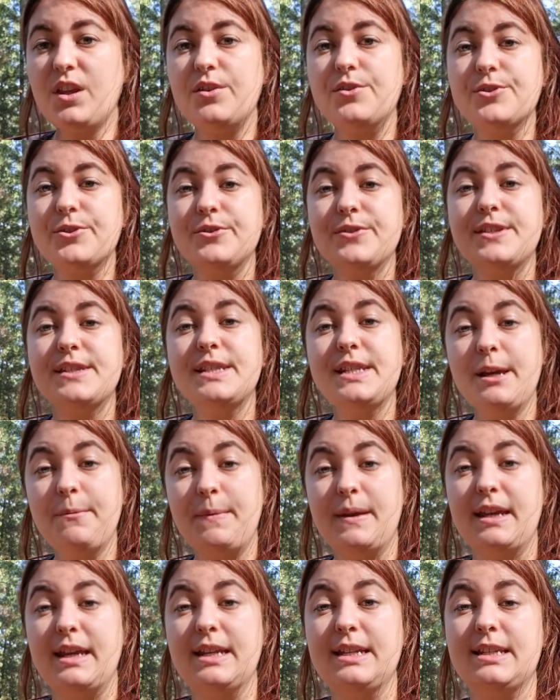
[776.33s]
So
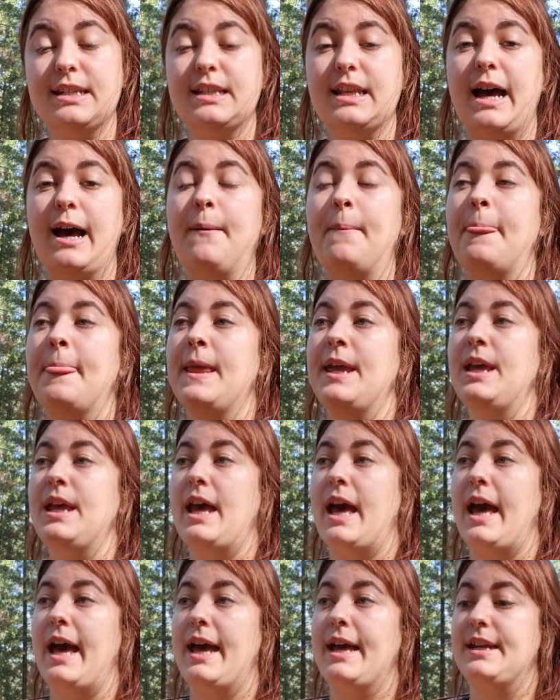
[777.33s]
stepping into that
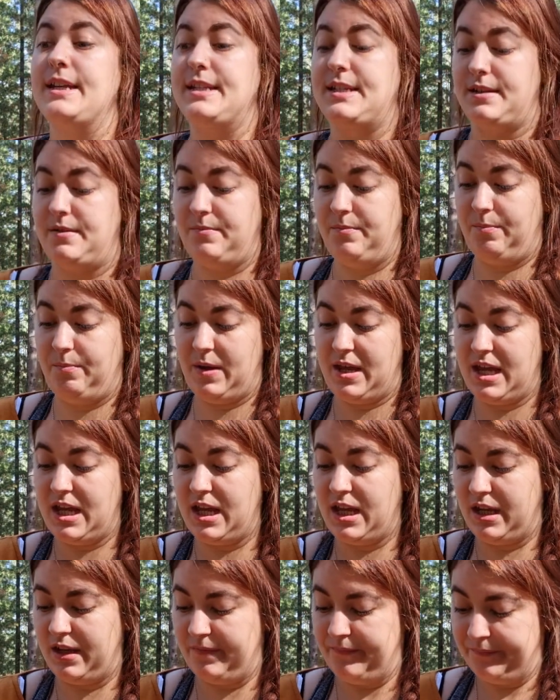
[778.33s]
and
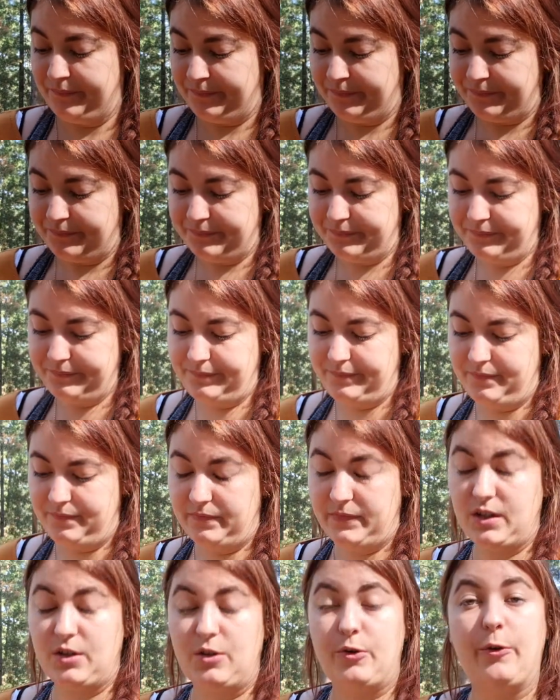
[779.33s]
being
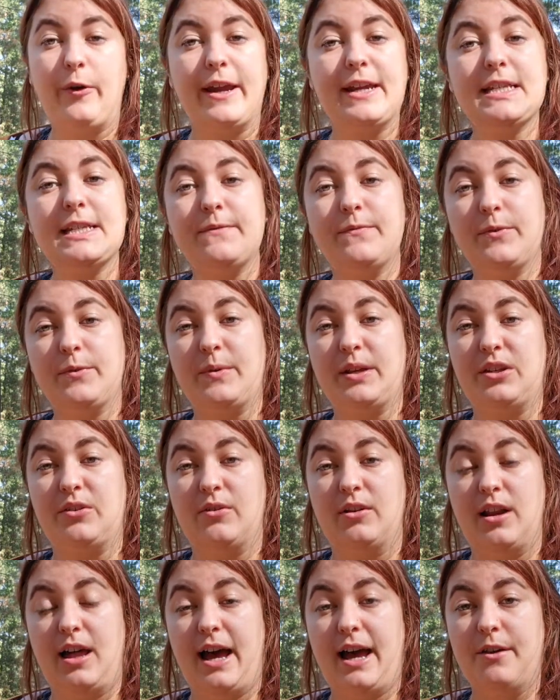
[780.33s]
graceful in your
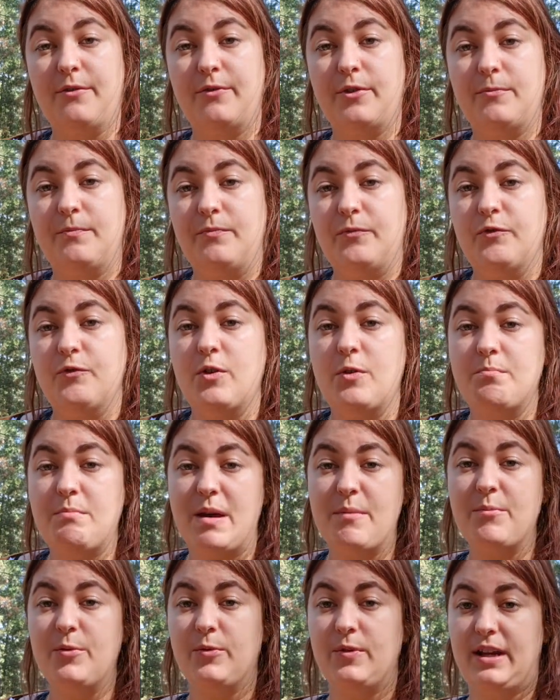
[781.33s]
life,
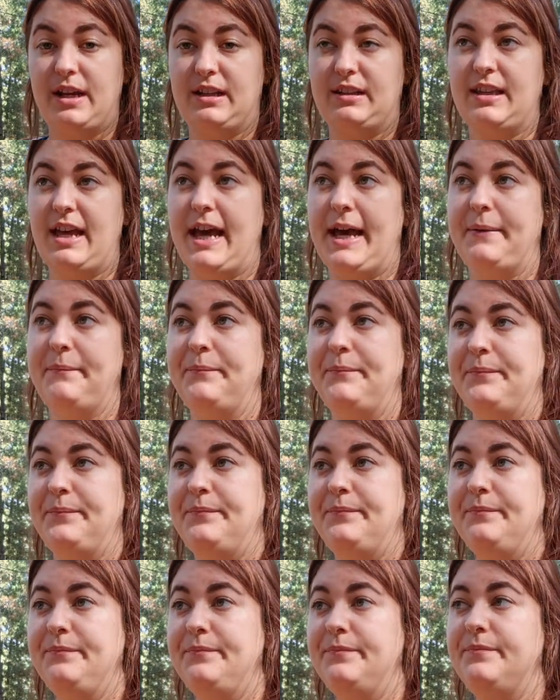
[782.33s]
remembering that
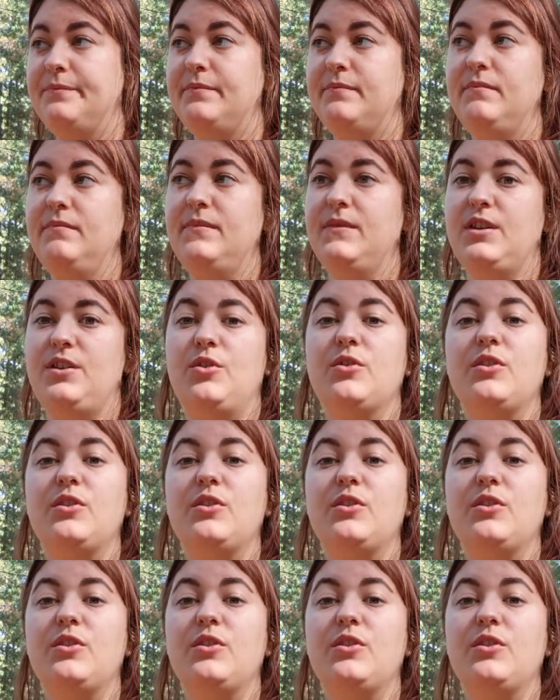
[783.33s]
your